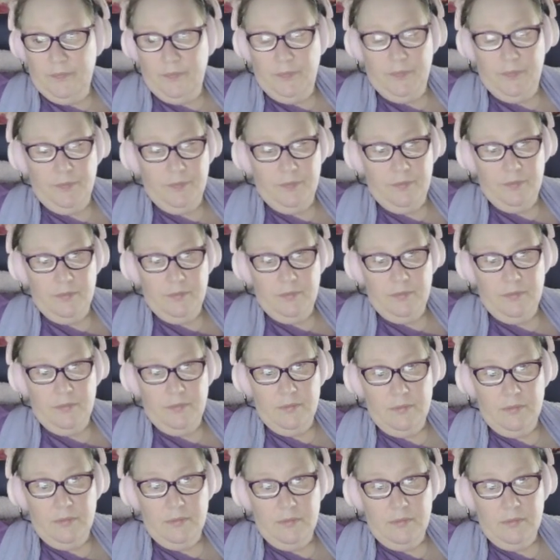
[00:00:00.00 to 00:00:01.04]

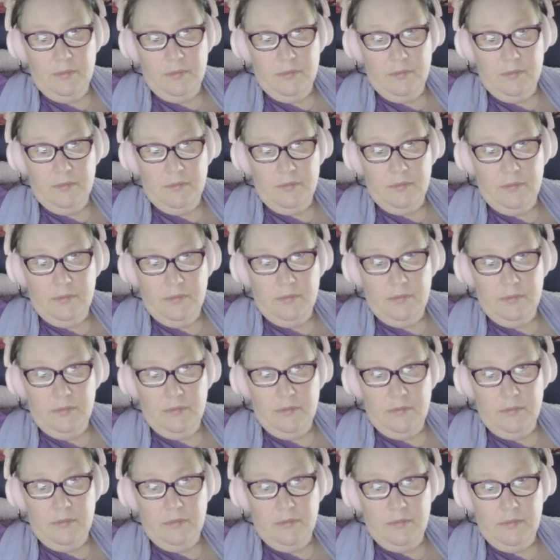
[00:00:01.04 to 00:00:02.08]

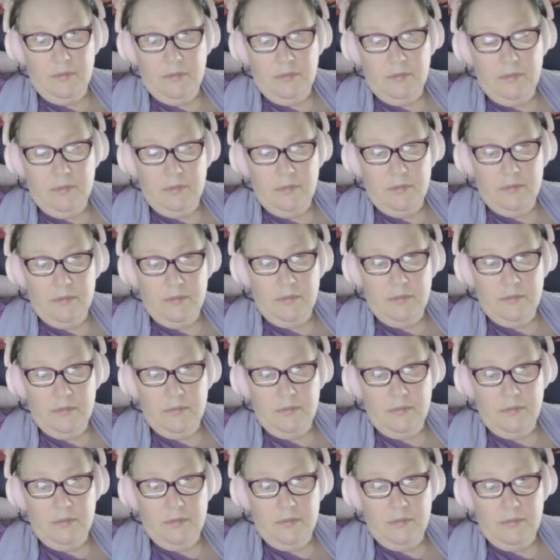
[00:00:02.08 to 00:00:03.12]

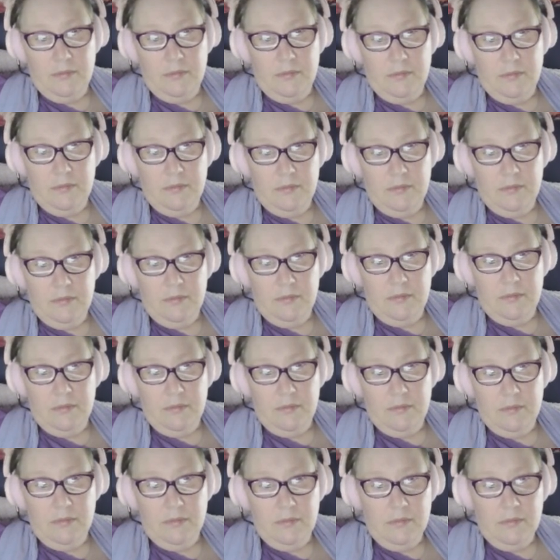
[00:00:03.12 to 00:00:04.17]

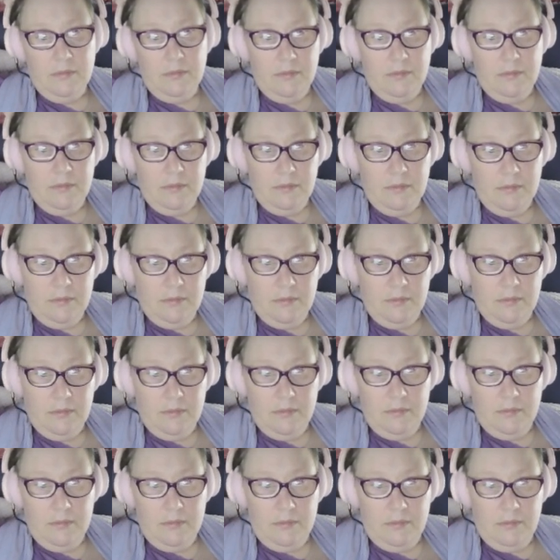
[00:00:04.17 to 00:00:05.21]

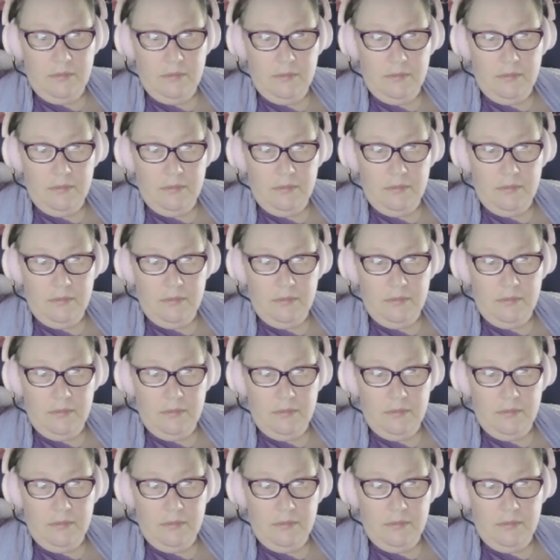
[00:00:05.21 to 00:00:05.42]
(silent)